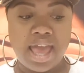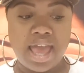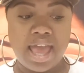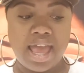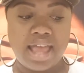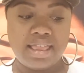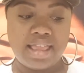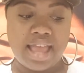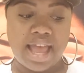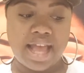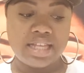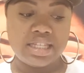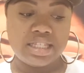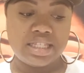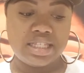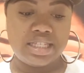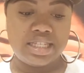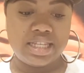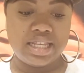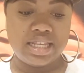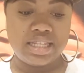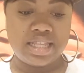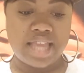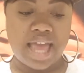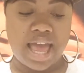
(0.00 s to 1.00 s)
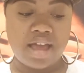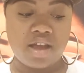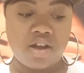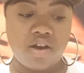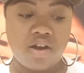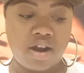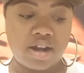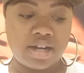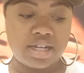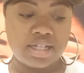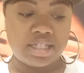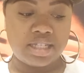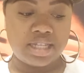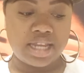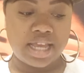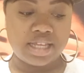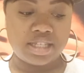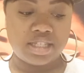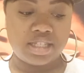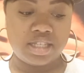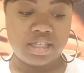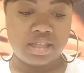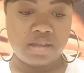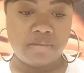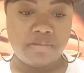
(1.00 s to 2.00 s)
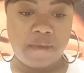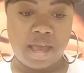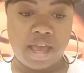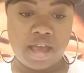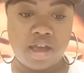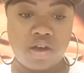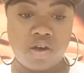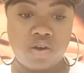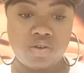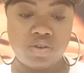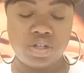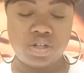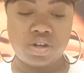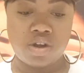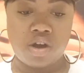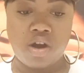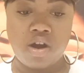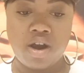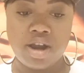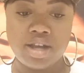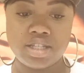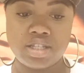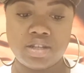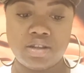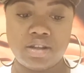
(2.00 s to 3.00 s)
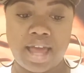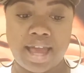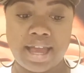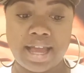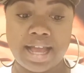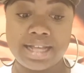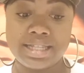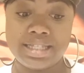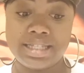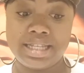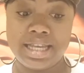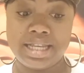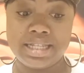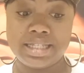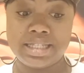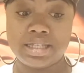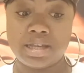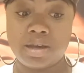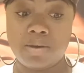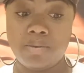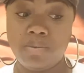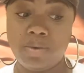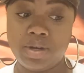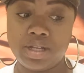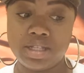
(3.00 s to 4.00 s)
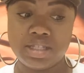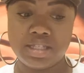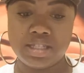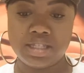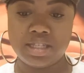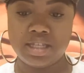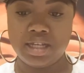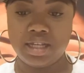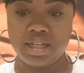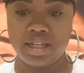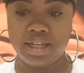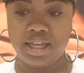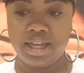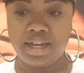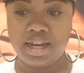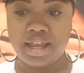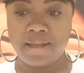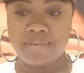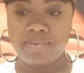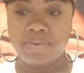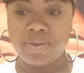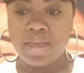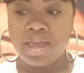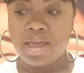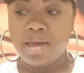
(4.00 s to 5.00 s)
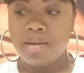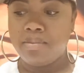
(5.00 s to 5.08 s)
And that card is next to the man holding a heart. So like I said, someone's still in it.